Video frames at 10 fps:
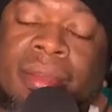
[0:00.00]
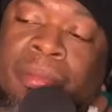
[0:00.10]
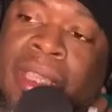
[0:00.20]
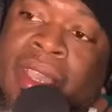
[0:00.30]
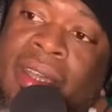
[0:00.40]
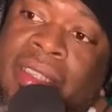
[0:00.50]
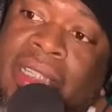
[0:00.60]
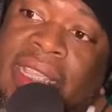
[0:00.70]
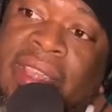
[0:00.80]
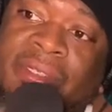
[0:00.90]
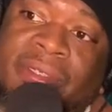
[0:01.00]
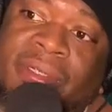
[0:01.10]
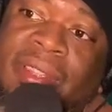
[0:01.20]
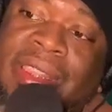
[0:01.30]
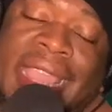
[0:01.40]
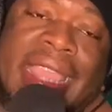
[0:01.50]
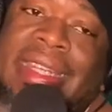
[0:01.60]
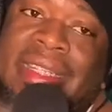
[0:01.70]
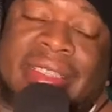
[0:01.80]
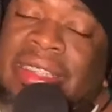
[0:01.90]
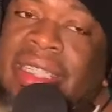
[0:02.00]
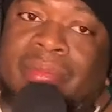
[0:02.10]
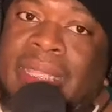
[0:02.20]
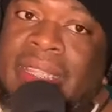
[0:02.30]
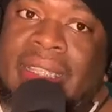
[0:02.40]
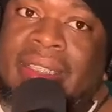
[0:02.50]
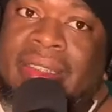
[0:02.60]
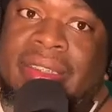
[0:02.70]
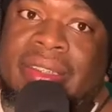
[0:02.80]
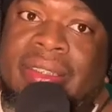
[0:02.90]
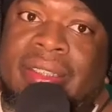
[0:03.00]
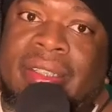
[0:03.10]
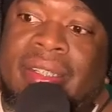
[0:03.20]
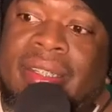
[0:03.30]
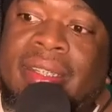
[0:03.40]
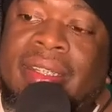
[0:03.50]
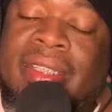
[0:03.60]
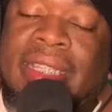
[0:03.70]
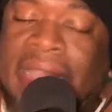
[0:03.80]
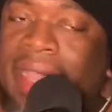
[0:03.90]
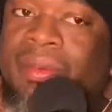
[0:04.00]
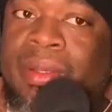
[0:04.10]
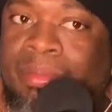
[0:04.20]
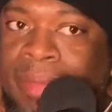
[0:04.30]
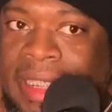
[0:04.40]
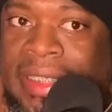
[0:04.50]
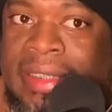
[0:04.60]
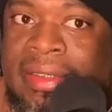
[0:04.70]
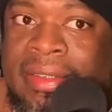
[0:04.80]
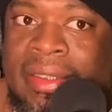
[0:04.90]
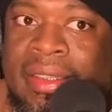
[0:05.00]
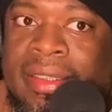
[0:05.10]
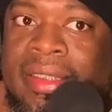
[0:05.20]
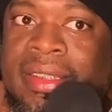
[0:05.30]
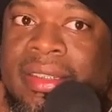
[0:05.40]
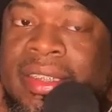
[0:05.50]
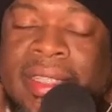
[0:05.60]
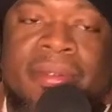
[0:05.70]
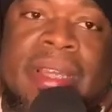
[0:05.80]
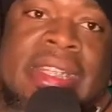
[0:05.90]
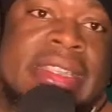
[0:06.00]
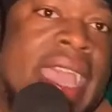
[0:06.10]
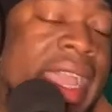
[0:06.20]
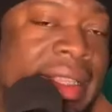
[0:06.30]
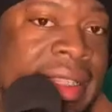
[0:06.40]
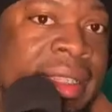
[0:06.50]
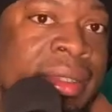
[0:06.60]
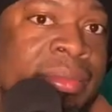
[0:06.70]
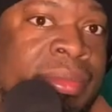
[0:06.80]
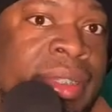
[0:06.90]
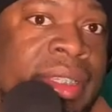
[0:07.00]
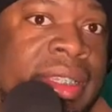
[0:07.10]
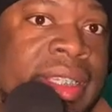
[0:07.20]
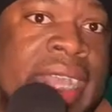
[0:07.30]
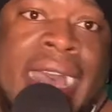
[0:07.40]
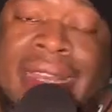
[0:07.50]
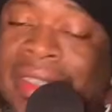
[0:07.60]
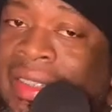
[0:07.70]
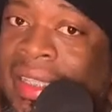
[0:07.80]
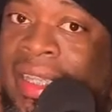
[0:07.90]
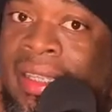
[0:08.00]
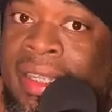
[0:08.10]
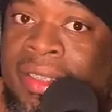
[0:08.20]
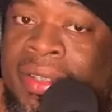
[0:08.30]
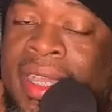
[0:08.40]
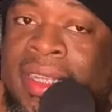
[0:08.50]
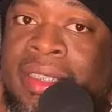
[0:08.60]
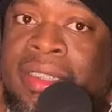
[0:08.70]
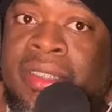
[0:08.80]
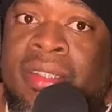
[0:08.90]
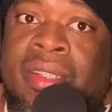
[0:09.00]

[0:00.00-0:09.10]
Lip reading: Because if they didn't send me this, then that would mean someone has hacked them, gotten into their electronics,